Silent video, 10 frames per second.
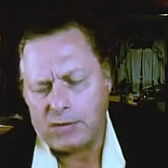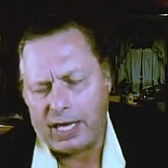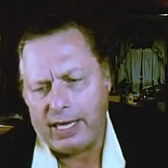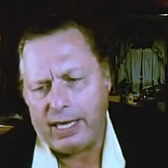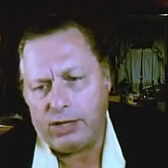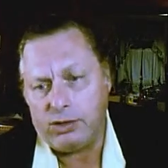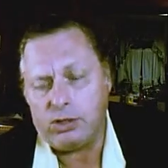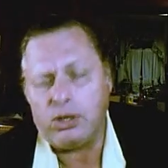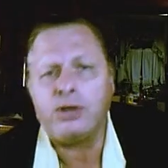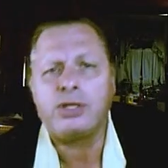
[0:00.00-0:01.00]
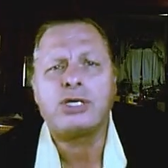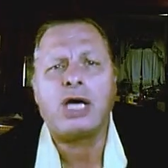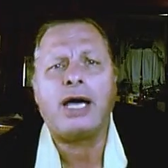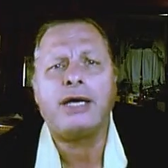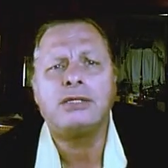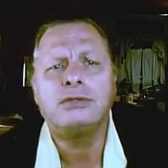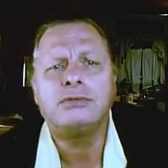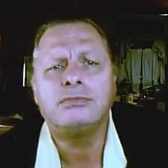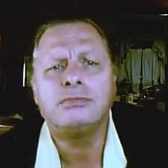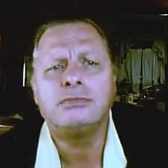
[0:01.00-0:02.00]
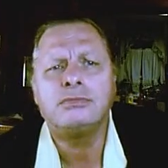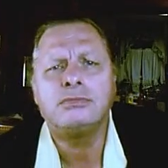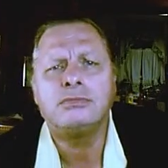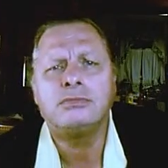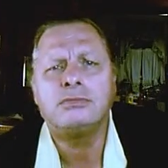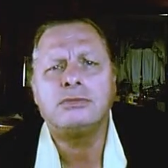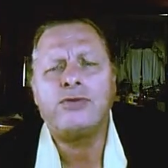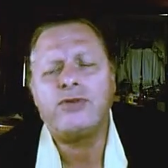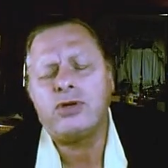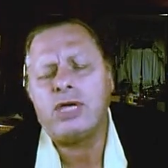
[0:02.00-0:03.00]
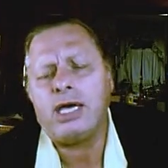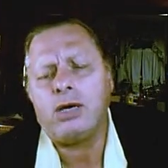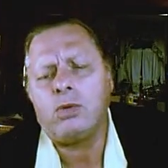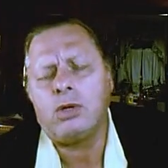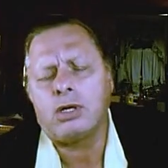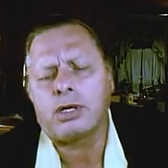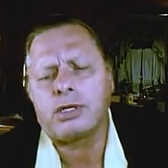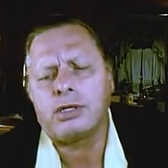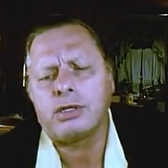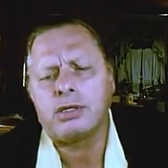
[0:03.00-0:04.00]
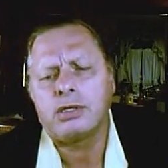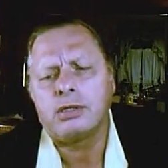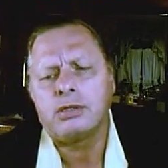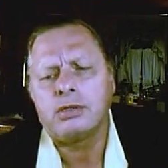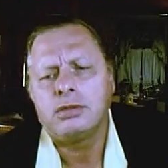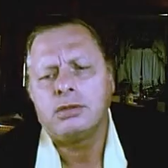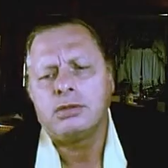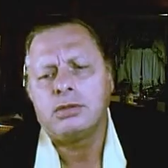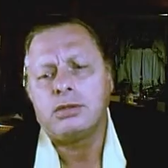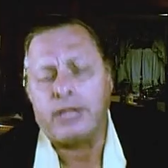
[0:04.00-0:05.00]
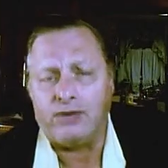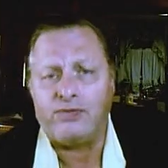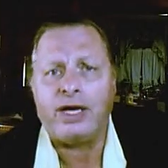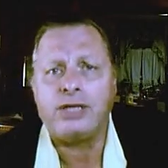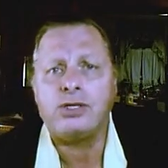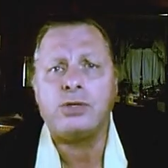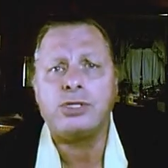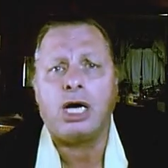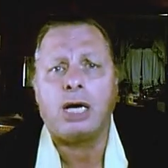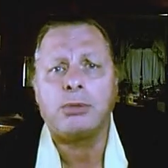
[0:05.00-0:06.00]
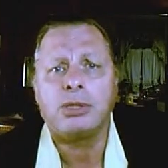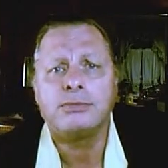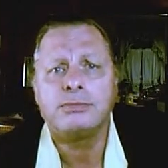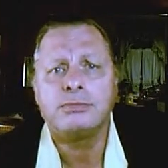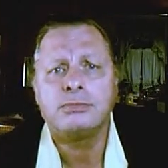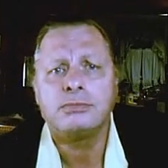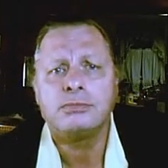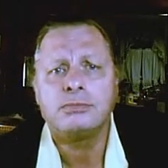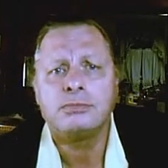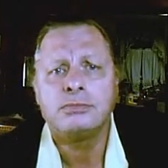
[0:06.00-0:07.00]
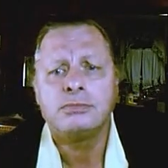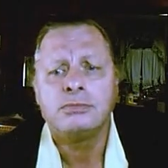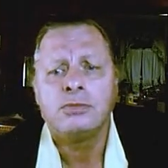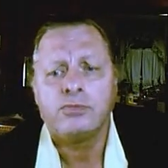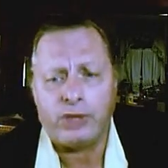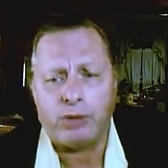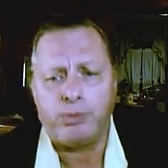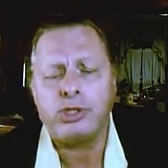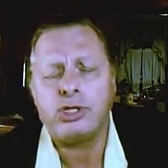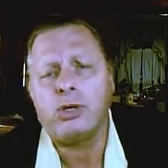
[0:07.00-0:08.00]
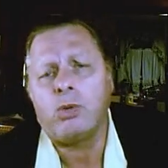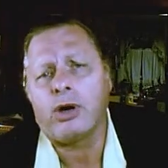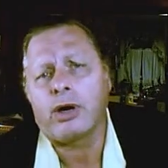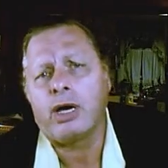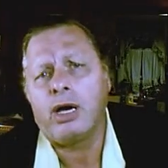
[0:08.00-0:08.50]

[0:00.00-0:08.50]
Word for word: And you go to China, if you can't work, they'll find you a job. They'll put you to work.